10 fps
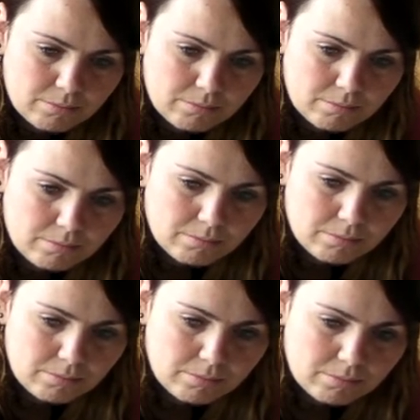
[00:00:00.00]

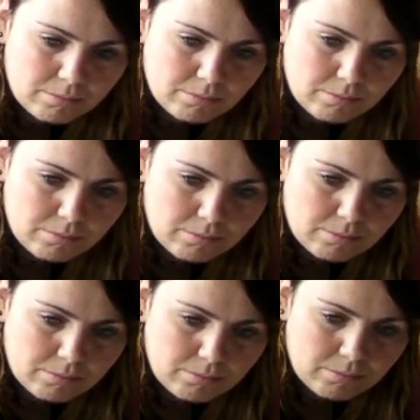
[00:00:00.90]

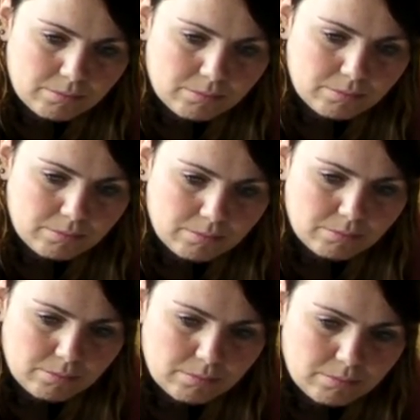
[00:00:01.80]

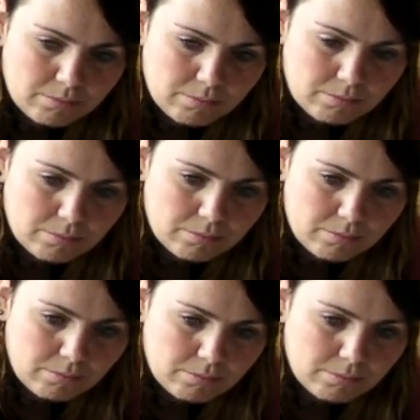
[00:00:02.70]
The person shown says nothing.